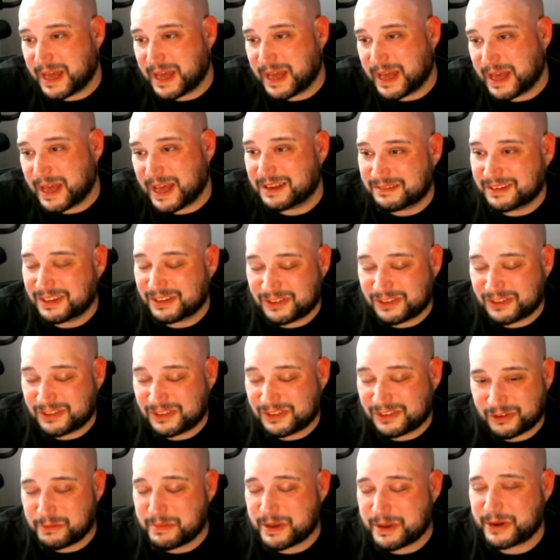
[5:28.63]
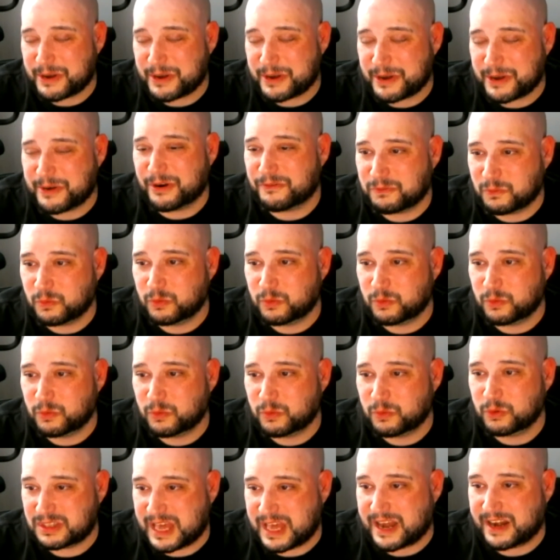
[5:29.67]
you're better off using that
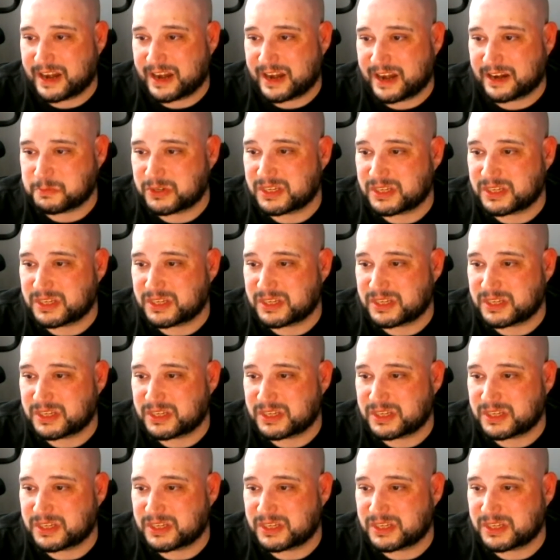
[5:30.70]
expertise.